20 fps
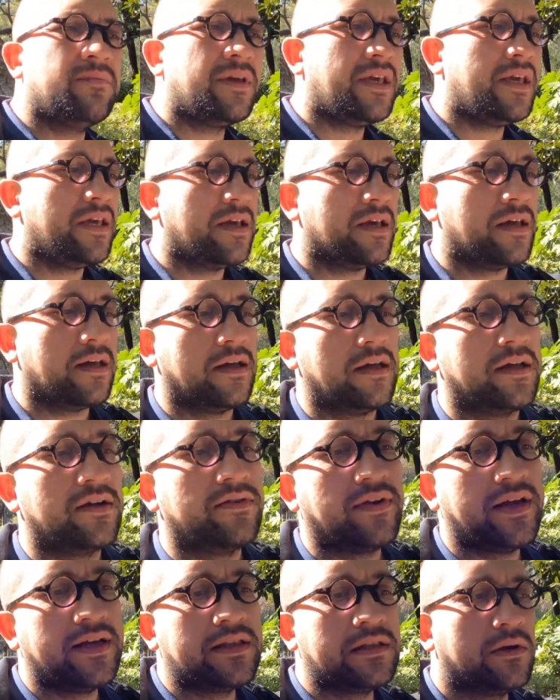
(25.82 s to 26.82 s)
be a
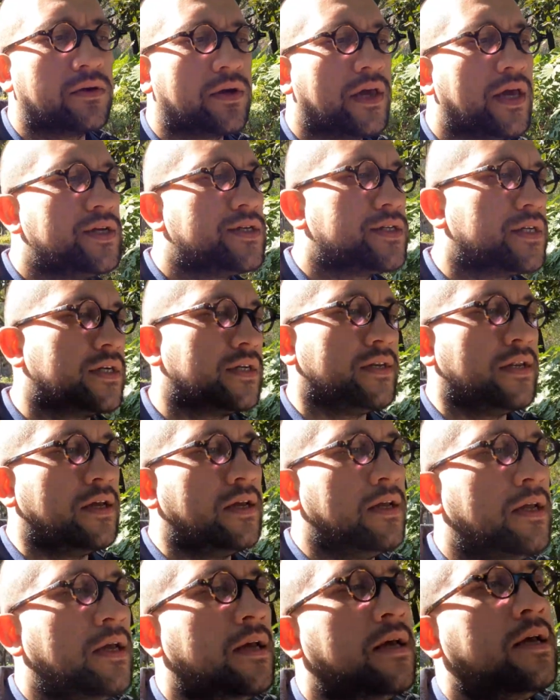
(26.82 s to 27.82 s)
great location
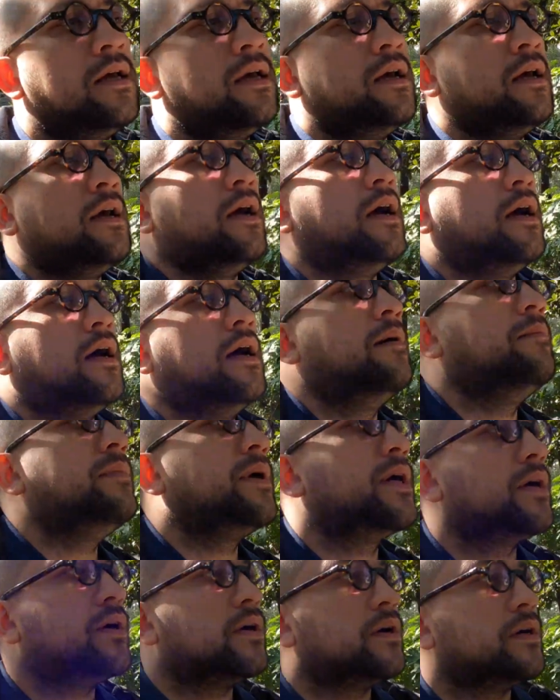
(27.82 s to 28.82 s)

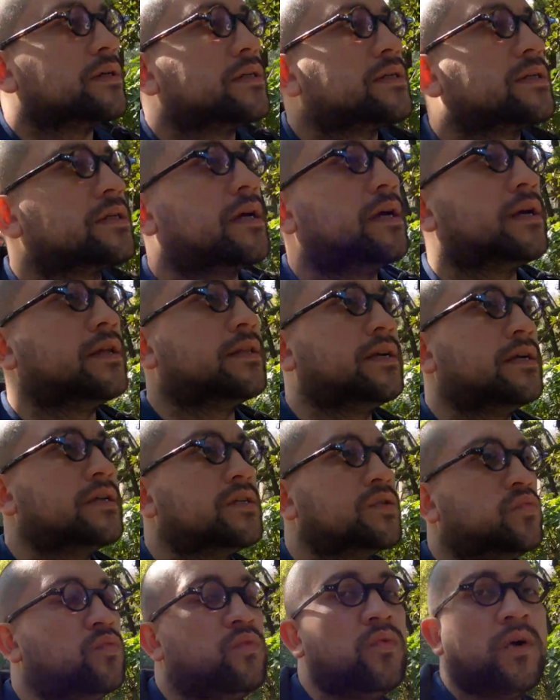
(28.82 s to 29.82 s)
because
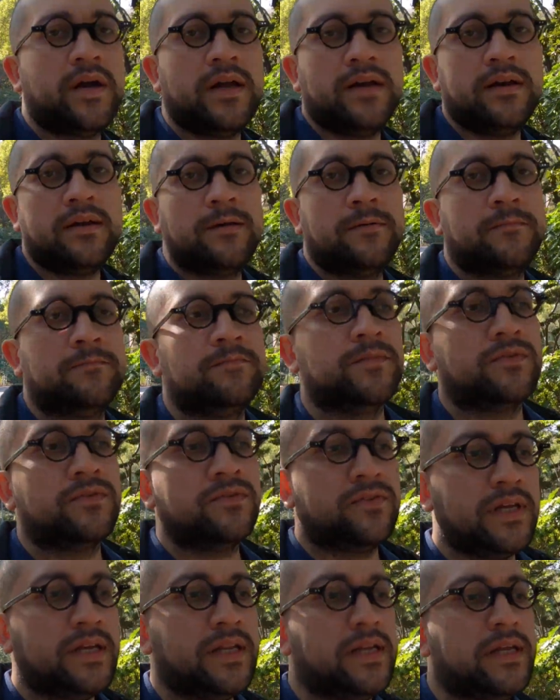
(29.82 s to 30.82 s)
there's one
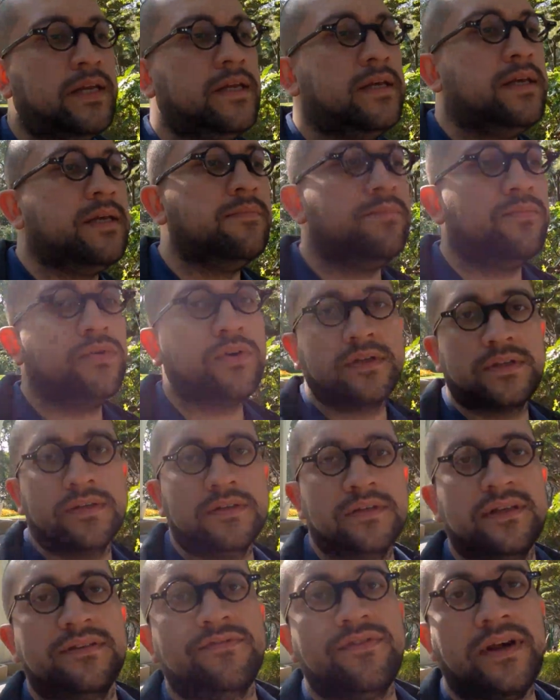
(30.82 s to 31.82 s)
really
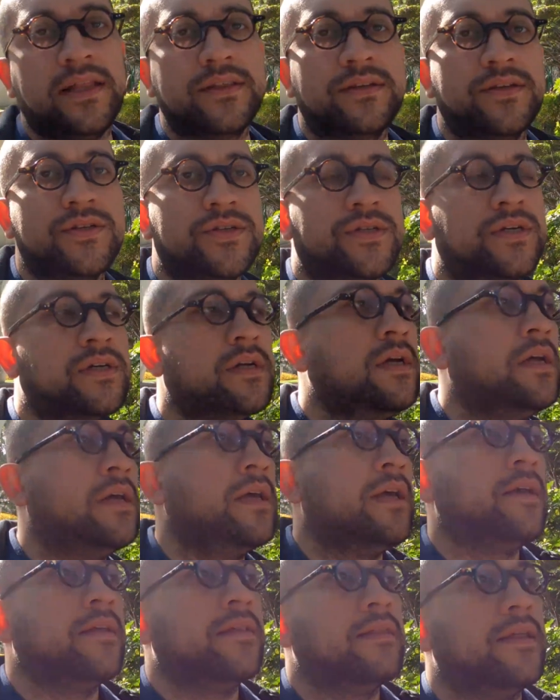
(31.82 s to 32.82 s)
important advantage.
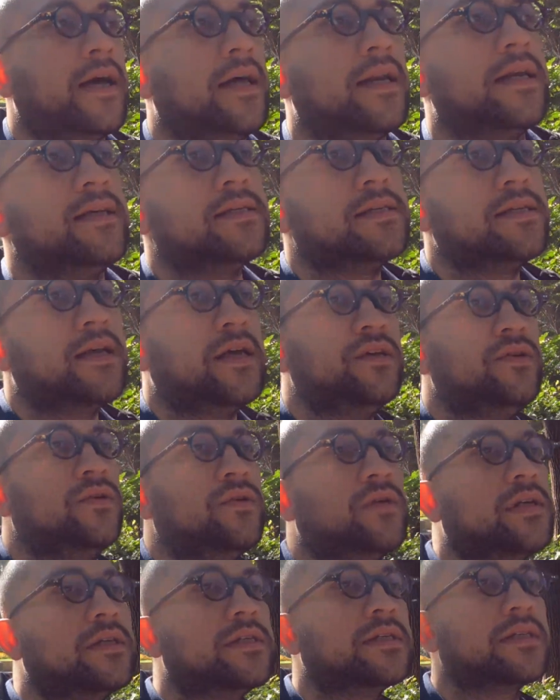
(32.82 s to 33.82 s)
That is, you
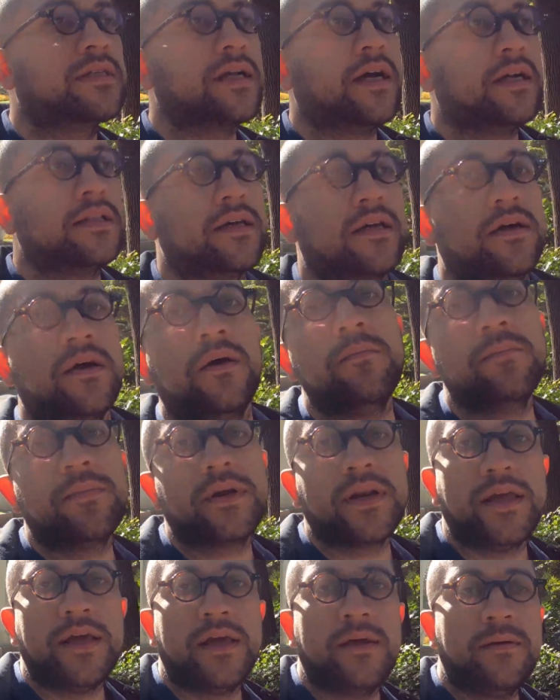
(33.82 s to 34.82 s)
can start a
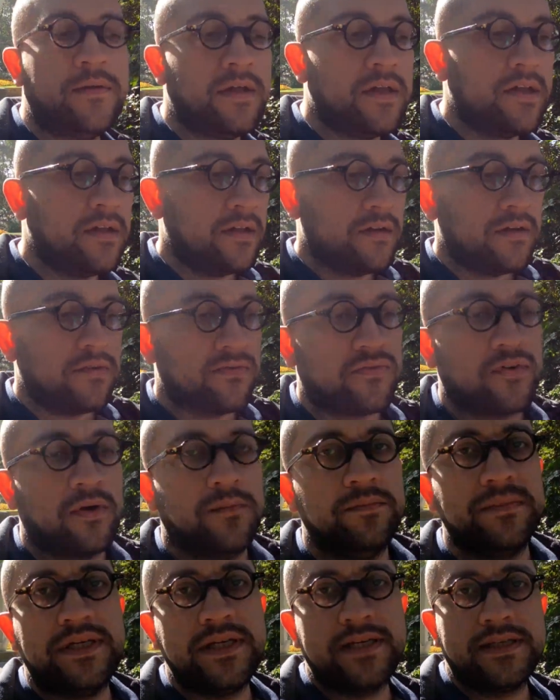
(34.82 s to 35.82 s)
company
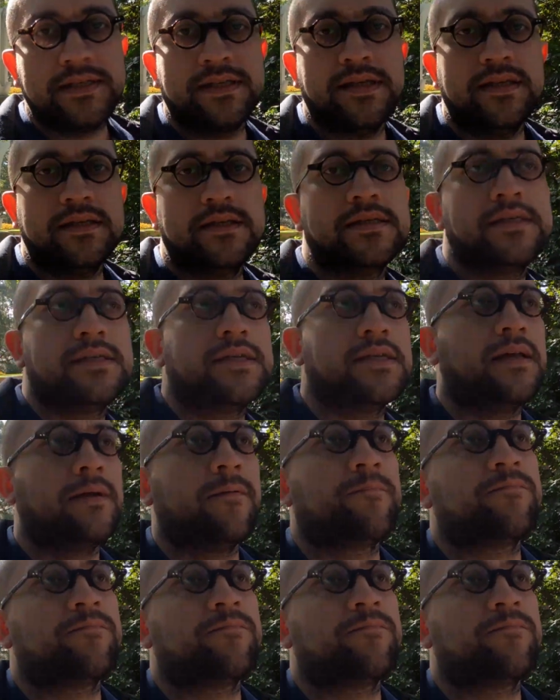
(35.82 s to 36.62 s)
from distance